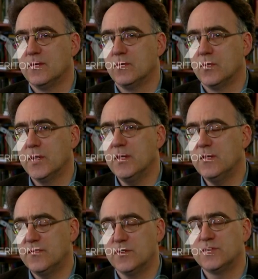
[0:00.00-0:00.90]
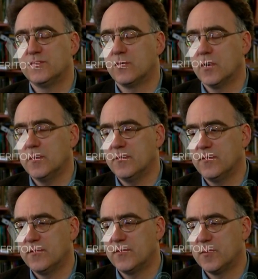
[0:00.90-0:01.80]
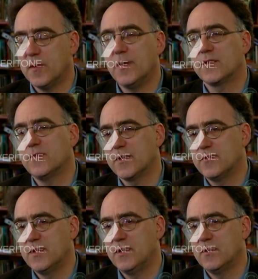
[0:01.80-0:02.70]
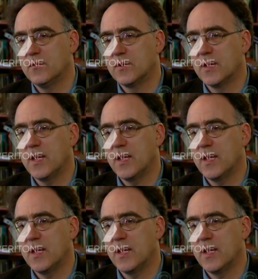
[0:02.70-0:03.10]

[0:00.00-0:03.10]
Really, the first form of smallpox vaccine